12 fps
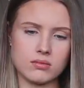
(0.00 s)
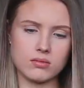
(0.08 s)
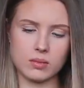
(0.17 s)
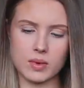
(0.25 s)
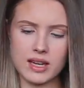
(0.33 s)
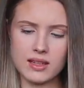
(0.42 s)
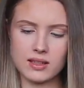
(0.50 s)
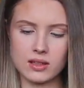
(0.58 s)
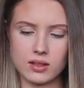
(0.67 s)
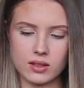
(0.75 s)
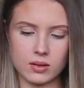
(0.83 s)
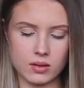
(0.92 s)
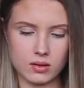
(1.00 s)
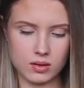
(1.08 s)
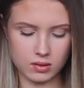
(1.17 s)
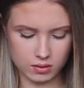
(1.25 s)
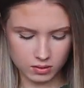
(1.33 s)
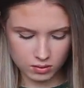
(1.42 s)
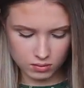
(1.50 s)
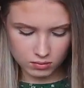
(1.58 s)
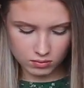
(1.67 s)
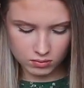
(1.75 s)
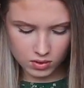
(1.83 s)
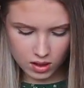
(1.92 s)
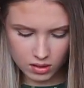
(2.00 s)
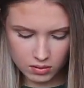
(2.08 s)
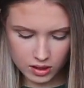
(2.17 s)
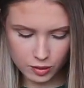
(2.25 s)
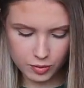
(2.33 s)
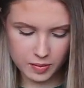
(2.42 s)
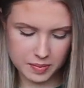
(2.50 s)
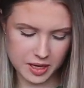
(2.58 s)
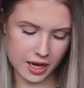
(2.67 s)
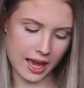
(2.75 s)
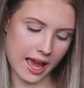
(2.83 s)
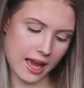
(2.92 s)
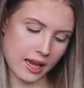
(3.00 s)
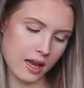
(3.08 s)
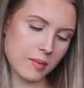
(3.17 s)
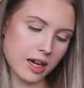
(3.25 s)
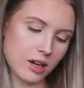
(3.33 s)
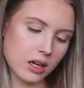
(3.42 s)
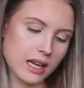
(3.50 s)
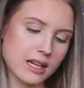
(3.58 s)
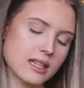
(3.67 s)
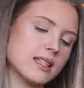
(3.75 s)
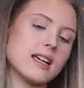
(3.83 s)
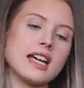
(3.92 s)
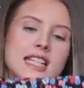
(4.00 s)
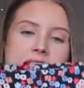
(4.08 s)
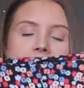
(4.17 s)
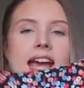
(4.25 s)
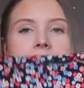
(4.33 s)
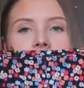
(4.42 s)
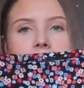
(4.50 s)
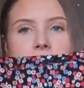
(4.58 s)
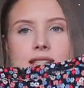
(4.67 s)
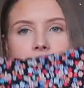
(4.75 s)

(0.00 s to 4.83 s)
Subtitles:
Ooh, the waist looks, it'll probably be okay. I got it in a size 8